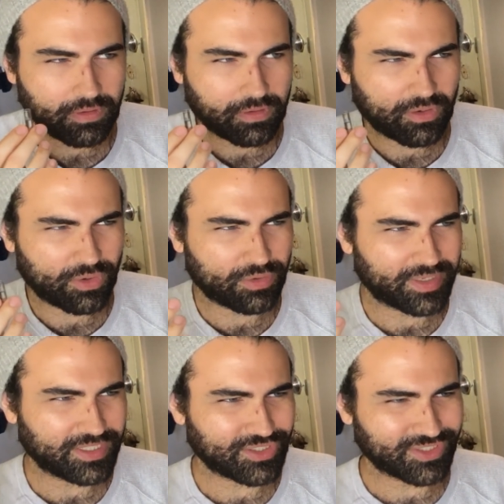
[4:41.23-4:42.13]
Oh,
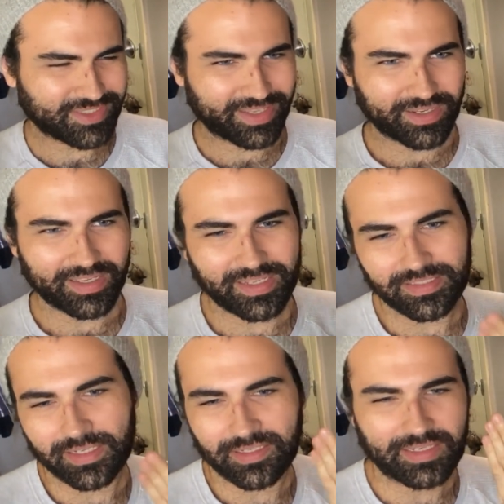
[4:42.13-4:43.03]
it's just like,
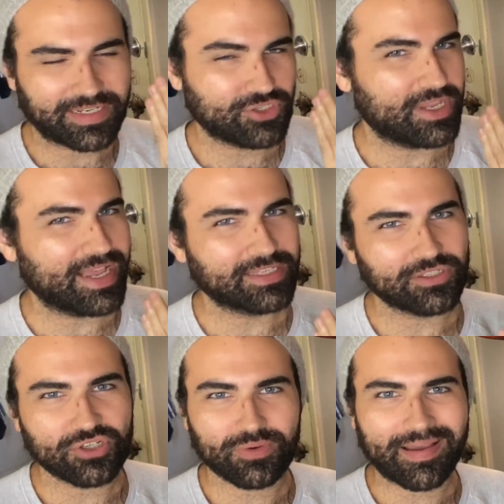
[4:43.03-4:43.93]
it's like it has
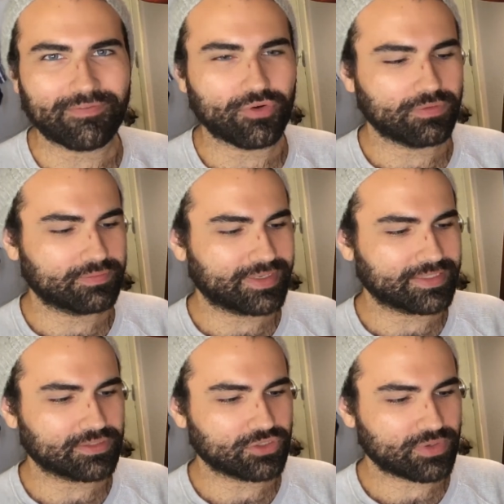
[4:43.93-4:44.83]
to travel. It
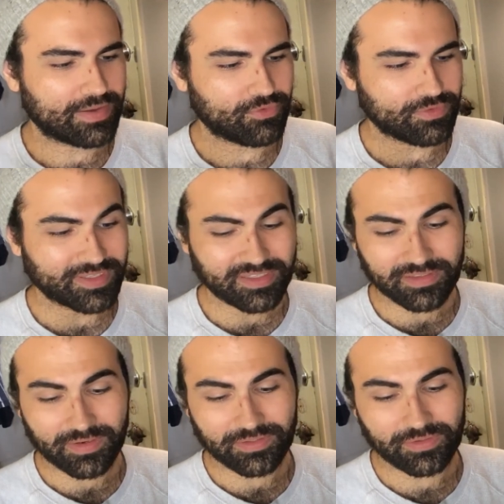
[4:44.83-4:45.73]
has to travel. This
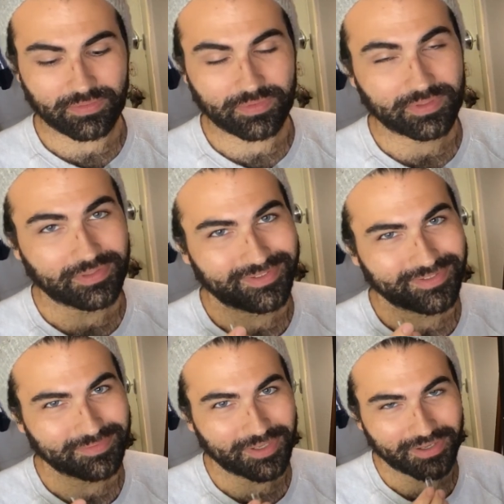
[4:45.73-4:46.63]
is actually a really good
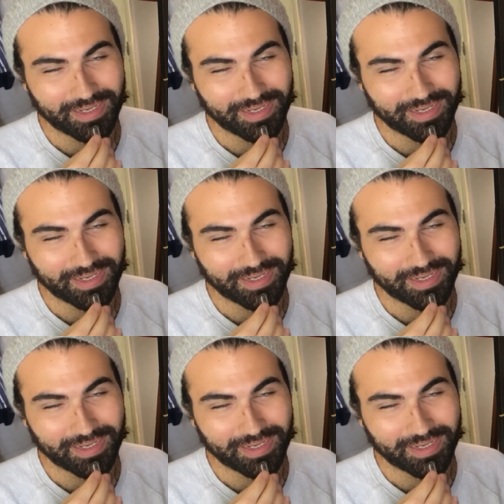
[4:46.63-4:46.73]
smell.